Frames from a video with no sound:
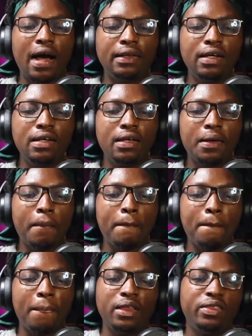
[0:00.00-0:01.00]
I think
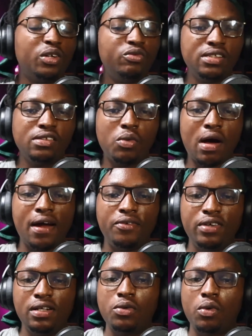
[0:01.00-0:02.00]
The reason why I
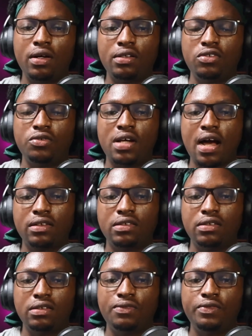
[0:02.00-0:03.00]
really wanted to react
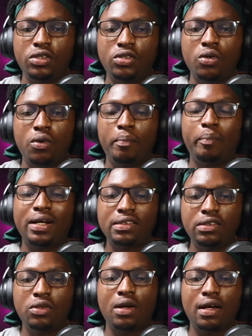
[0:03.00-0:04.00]
to this video
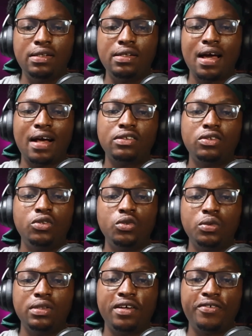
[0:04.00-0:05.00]
particularly has to
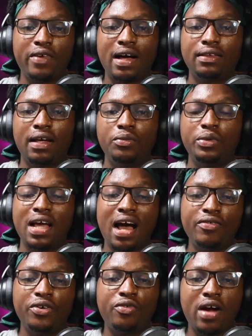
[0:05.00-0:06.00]
do with the fact that we
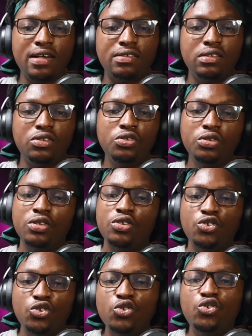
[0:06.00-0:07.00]
have a rising
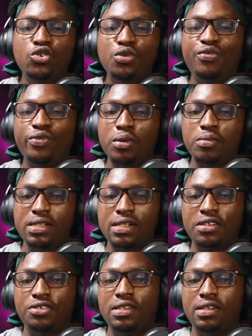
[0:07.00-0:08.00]
YouTube film
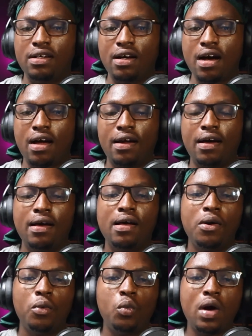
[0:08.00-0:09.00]
industry in Ghana,
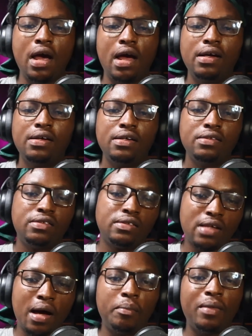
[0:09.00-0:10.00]
where
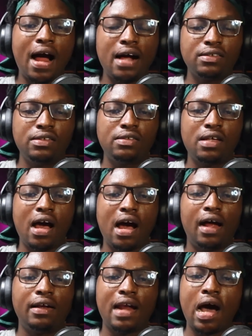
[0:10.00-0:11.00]
some actors
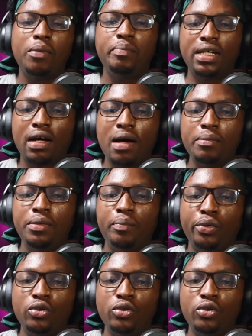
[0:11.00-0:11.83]
are now becoming